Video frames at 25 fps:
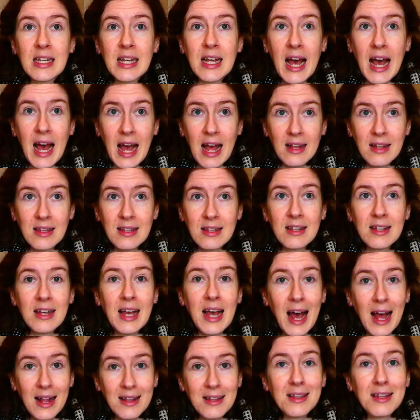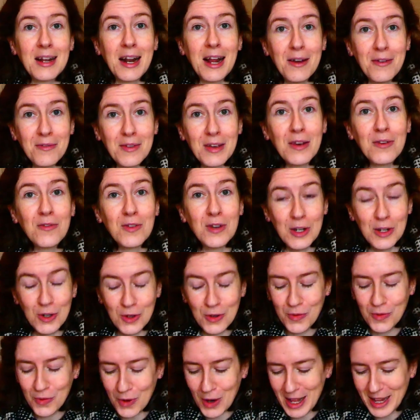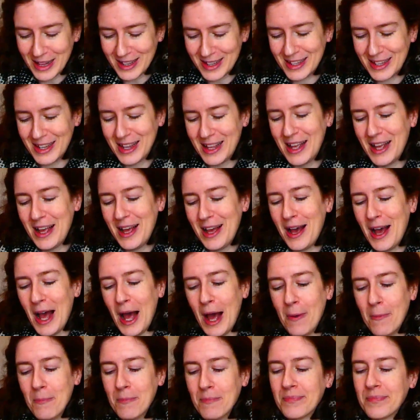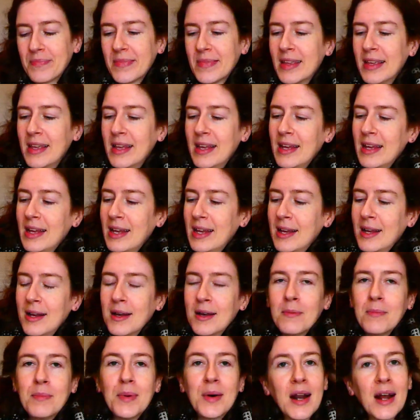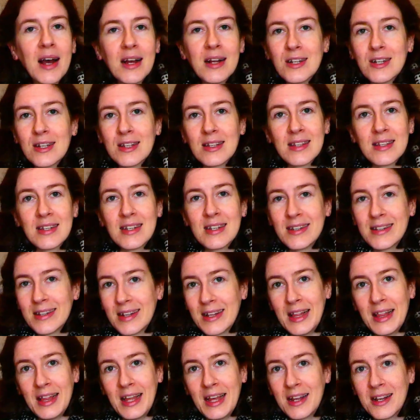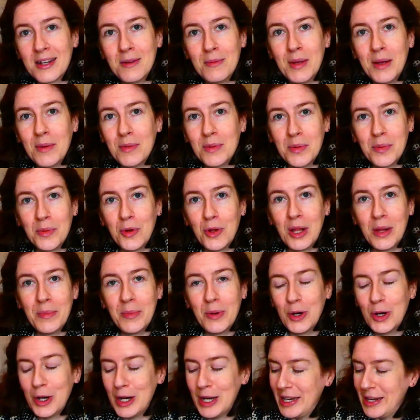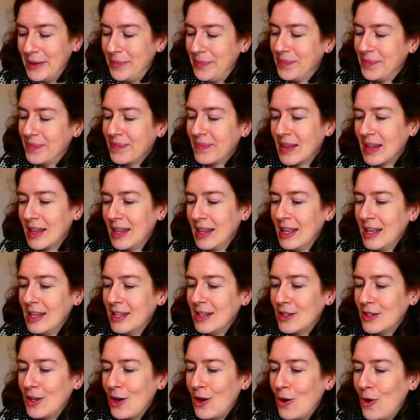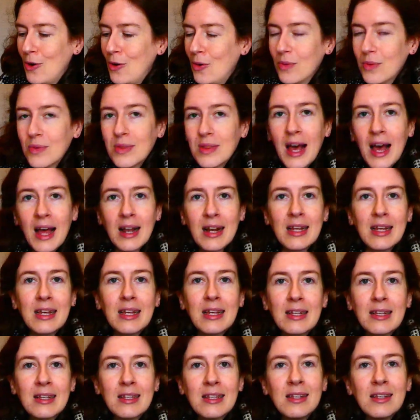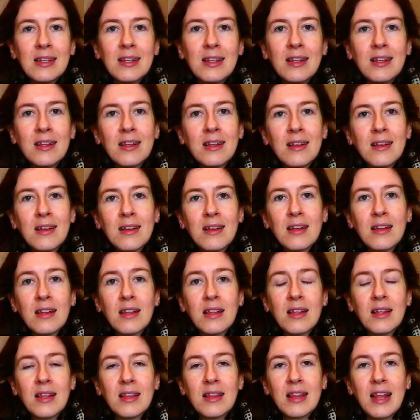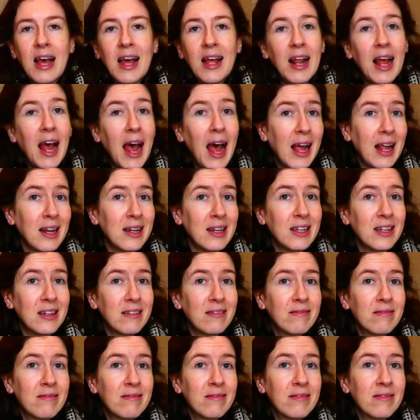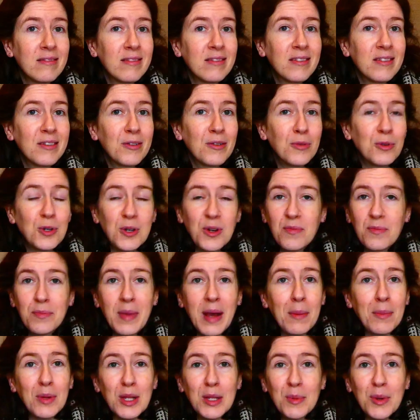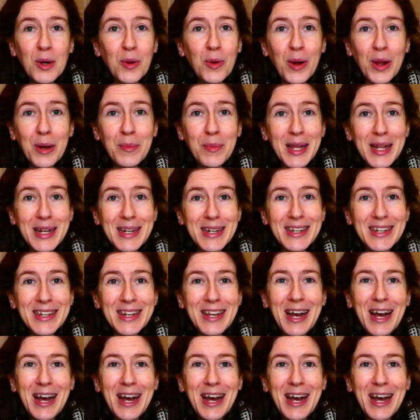hats that I have gifted to friends. But I like to be able to pull up a hood. So that is that hat, which I've babbled about quite a bit.